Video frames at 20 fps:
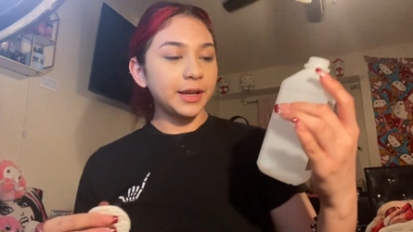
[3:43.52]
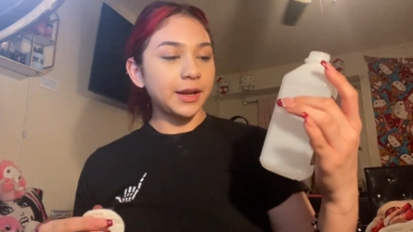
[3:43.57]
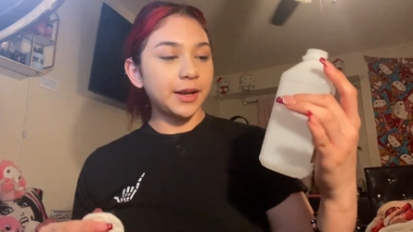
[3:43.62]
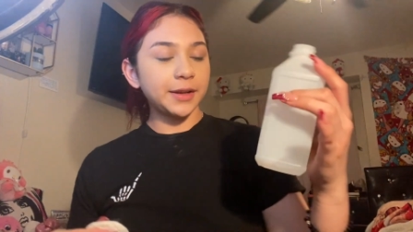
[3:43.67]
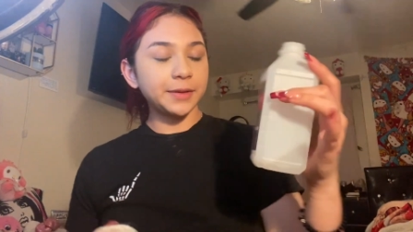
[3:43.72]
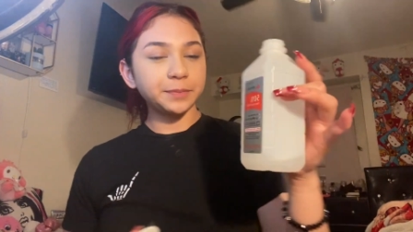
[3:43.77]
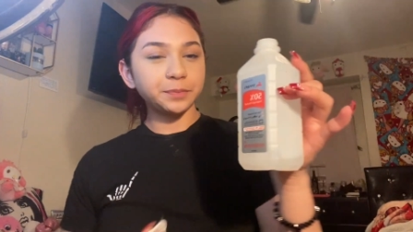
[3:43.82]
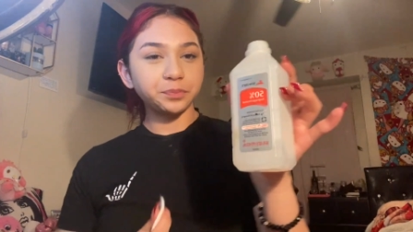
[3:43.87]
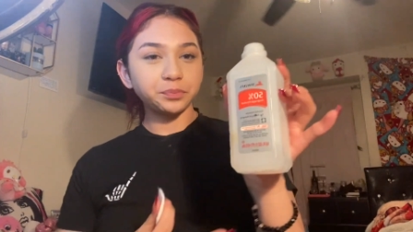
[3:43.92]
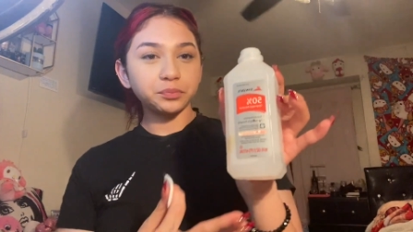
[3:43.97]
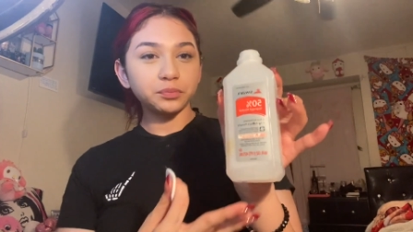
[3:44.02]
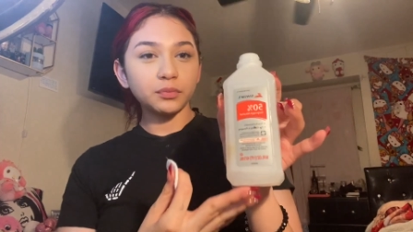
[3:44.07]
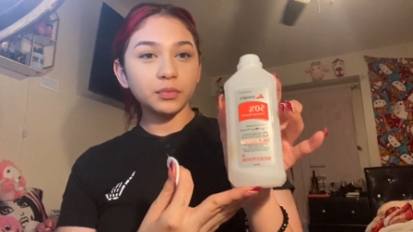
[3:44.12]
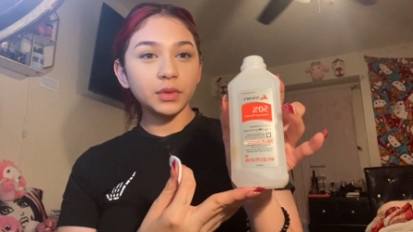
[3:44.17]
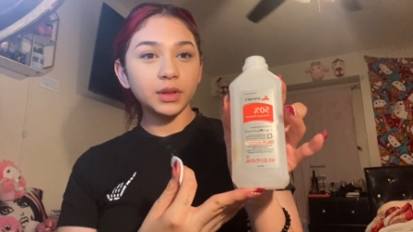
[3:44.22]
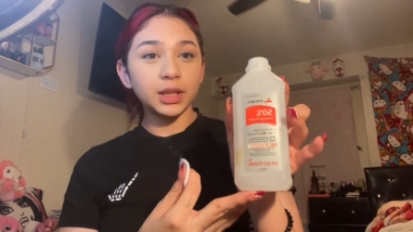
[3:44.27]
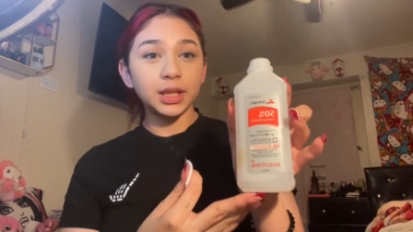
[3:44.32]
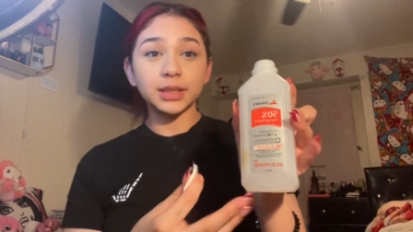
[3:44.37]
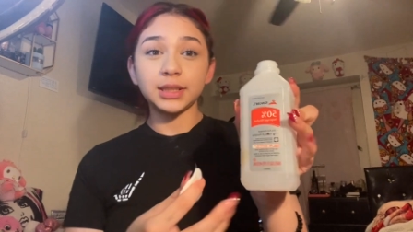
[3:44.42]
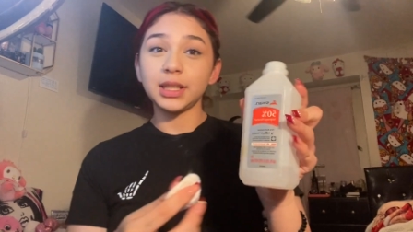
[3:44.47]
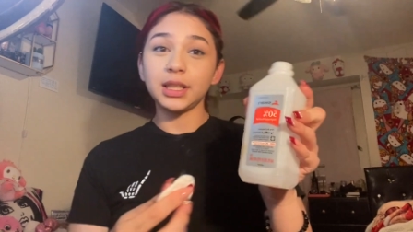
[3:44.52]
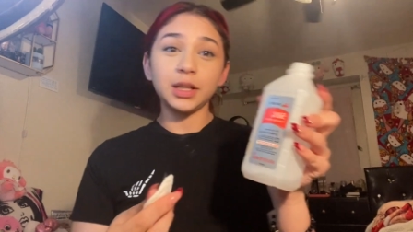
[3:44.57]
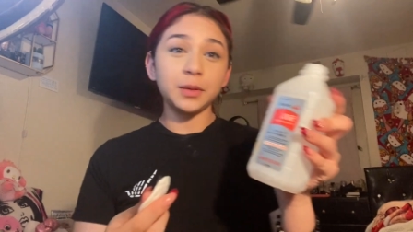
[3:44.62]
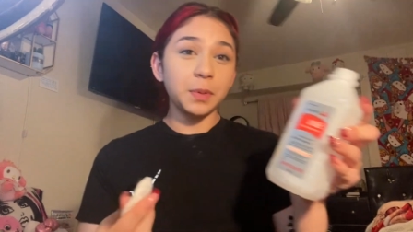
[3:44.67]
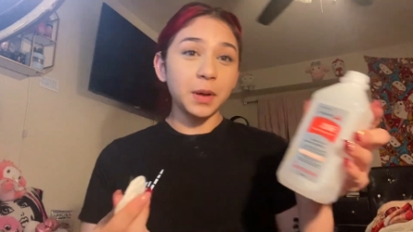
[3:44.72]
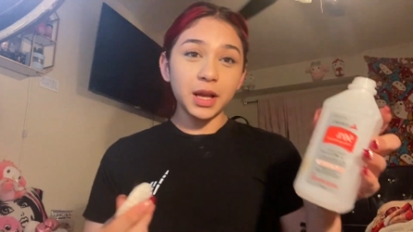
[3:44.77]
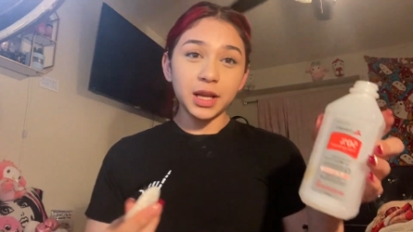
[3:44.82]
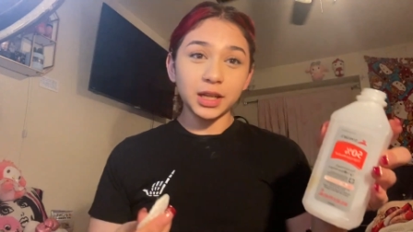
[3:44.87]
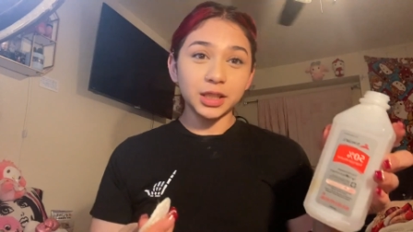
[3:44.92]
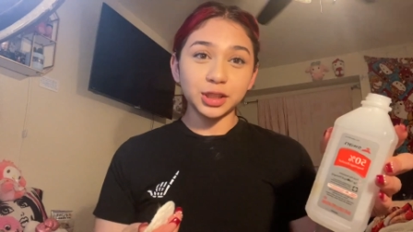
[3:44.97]
got this. You're
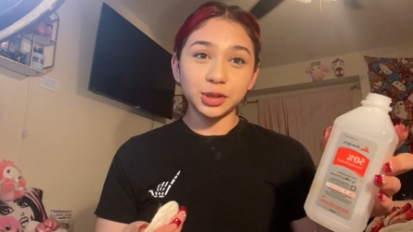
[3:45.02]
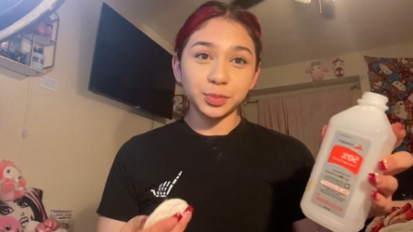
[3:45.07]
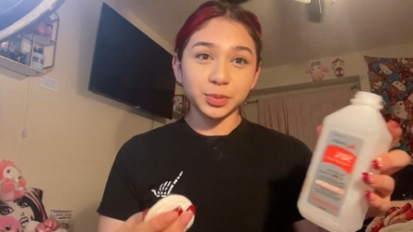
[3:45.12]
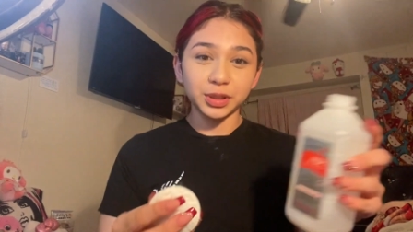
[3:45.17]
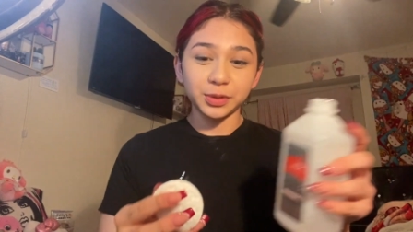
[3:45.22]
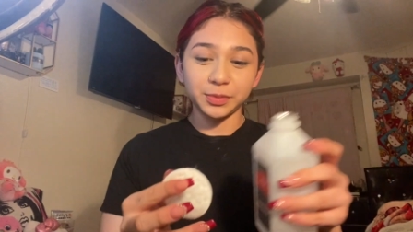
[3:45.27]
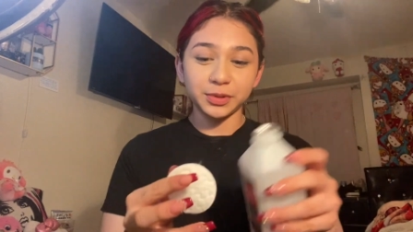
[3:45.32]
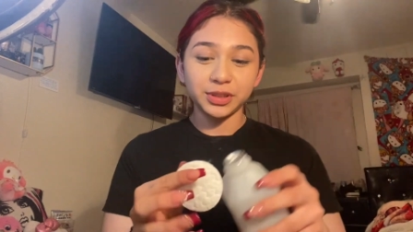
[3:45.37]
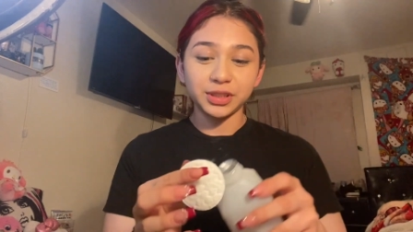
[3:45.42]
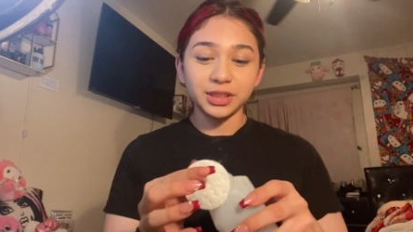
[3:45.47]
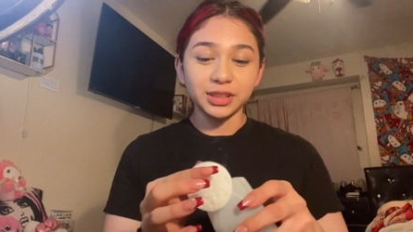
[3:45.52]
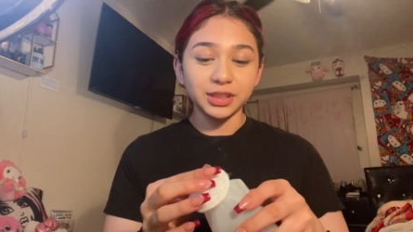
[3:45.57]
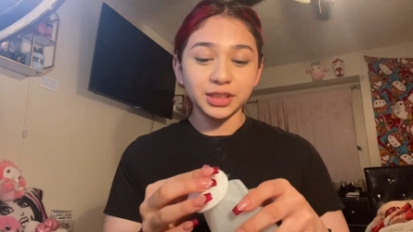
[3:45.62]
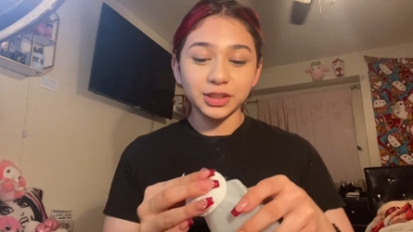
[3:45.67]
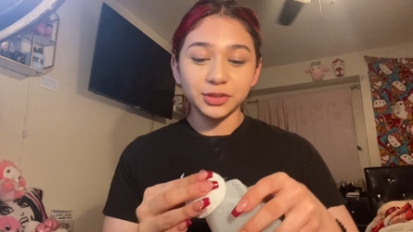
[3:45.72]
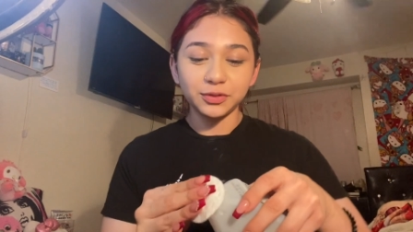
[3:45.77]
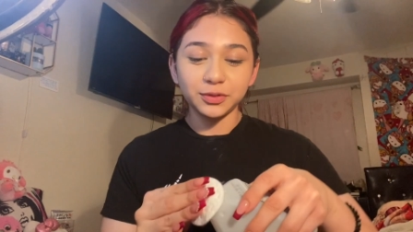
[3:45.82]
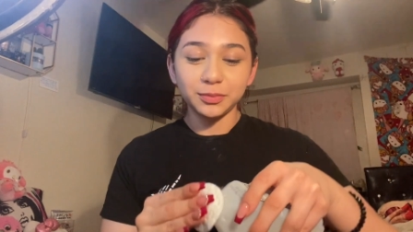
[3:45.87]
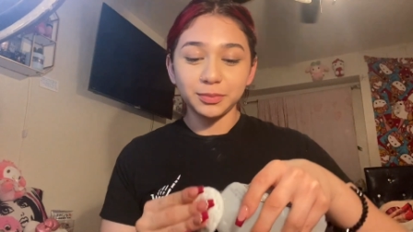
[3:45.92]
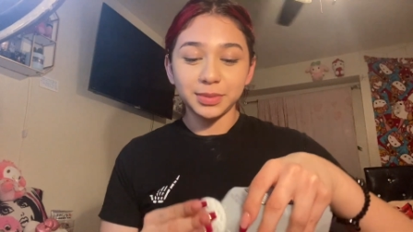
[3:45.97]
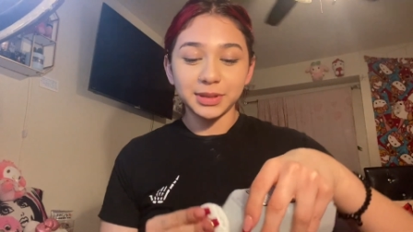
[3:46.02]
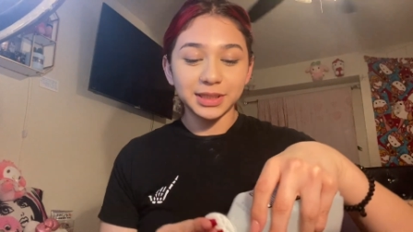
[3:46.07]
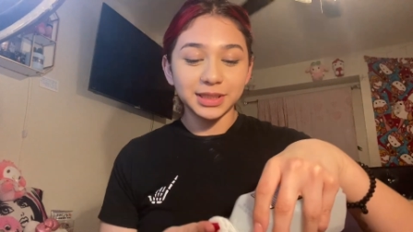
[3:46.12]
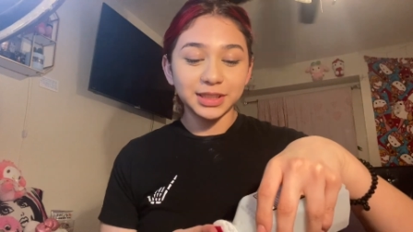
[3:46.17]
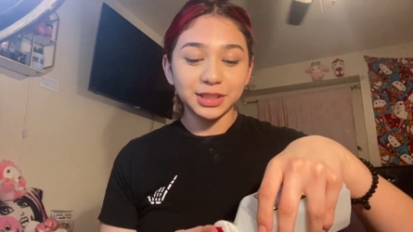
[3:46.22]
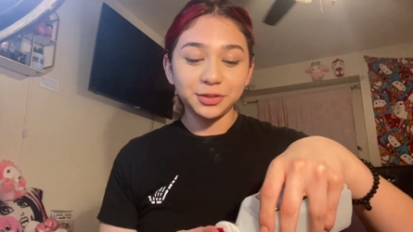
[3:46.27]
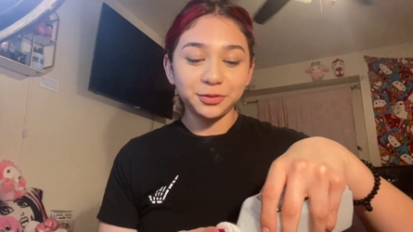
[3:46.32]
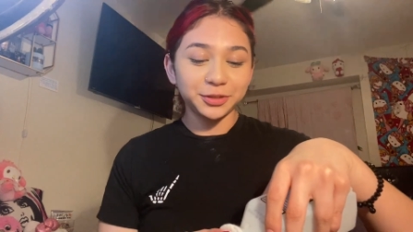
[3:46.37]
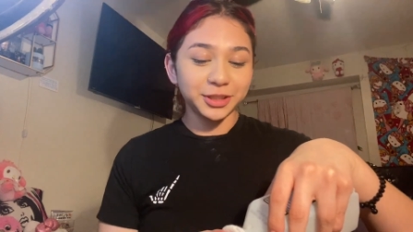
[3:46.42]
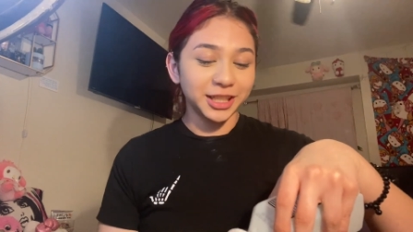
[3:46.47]
probably not supposed to be using this one, but this is
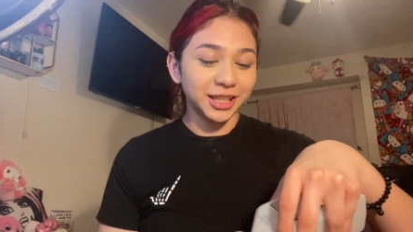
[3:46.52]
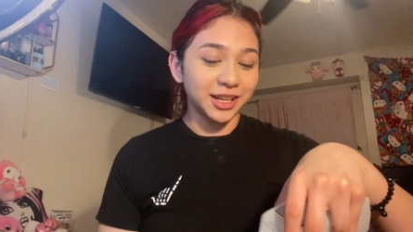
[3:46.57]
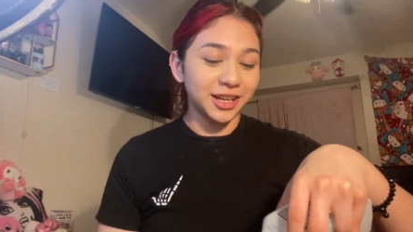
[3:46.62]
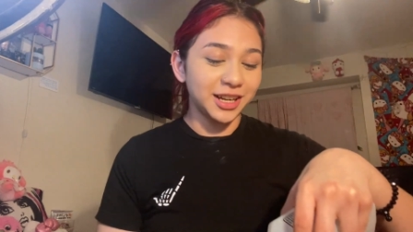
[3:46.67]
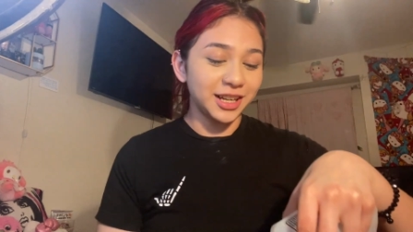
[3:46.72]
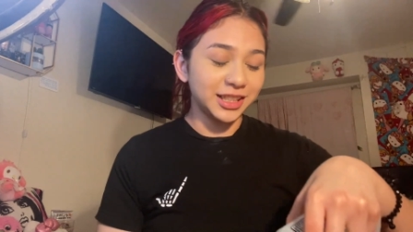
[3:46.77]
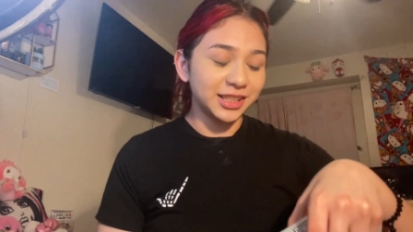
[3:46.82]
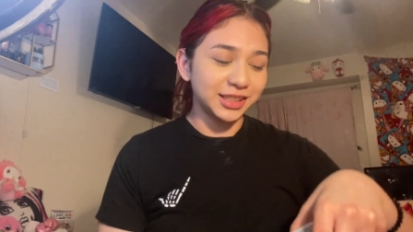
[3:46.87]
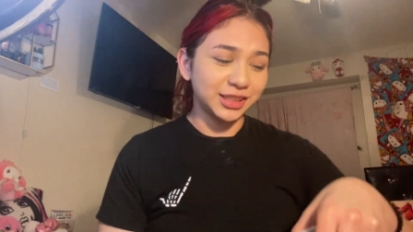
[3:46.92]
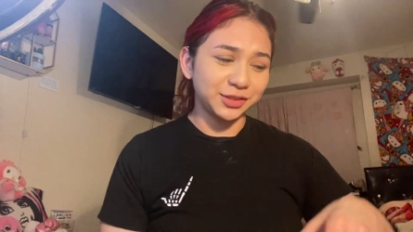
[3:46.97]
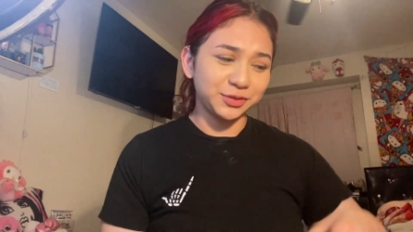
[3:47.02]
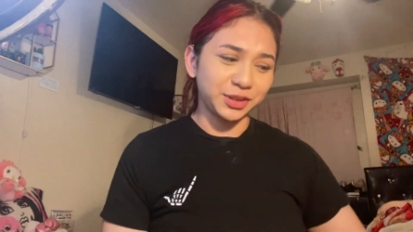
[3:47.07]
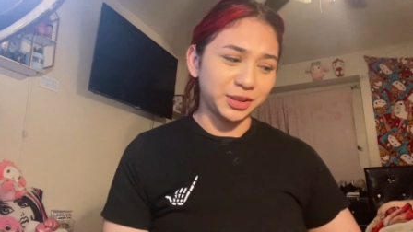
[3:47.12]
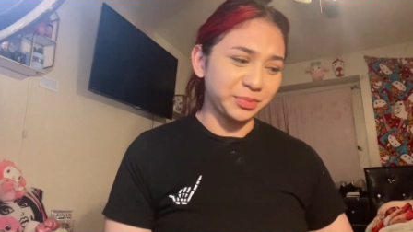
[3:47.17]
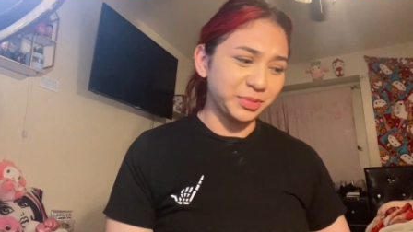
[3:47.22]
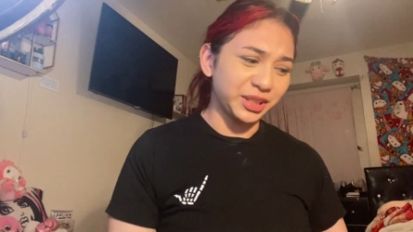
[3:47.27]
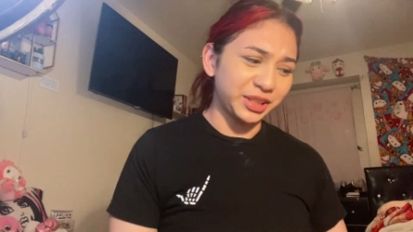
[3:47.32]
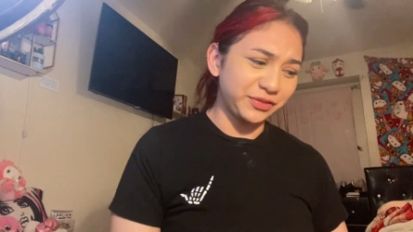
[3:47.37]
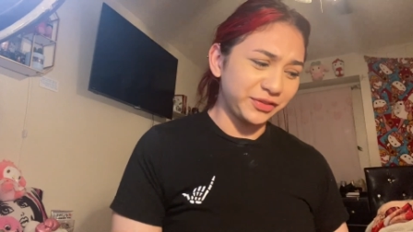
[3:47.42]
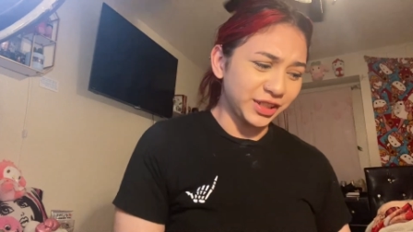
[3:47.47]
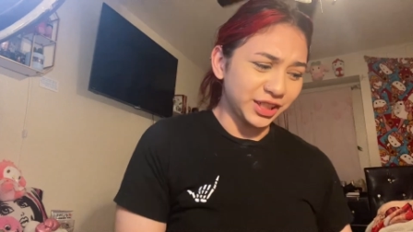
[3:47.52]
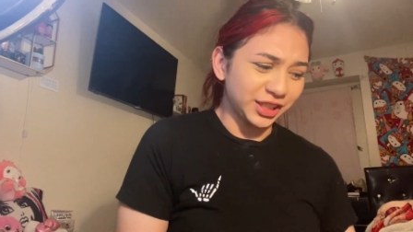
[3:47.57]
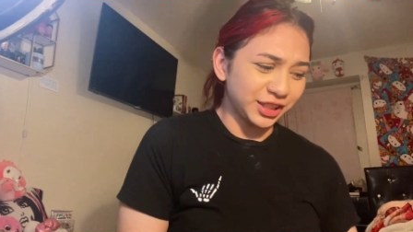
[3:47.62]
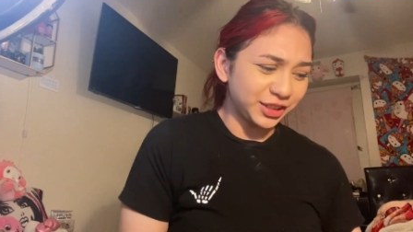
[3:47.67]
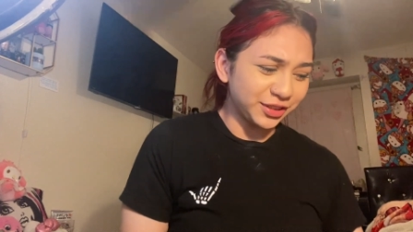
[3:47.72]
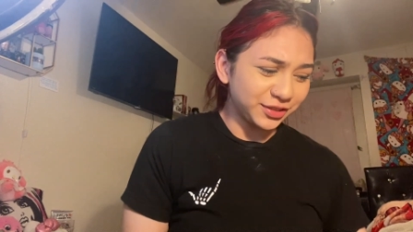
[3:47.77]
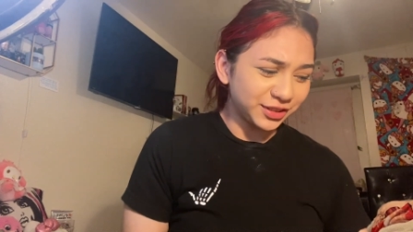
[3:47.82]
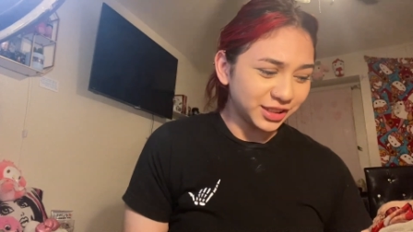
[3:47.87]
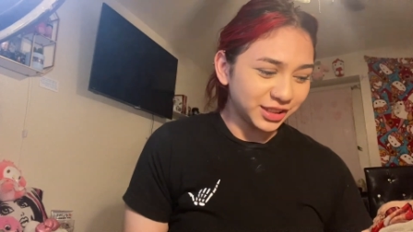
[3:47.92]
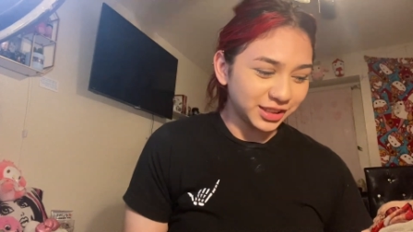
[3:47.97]
the one I got, and this is what I'm gonna fucking
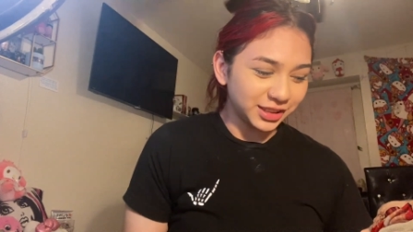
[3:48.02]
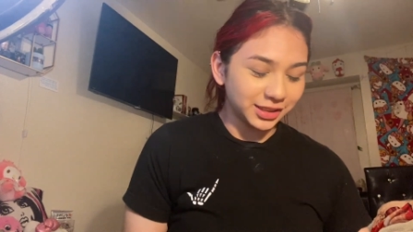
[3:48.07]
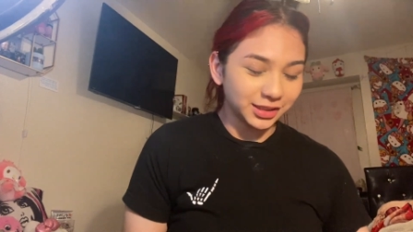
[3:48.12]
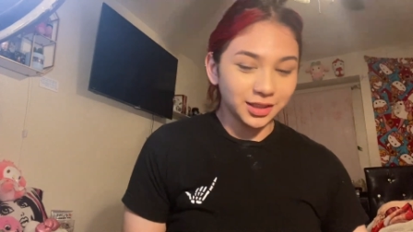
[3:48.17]
use. Cause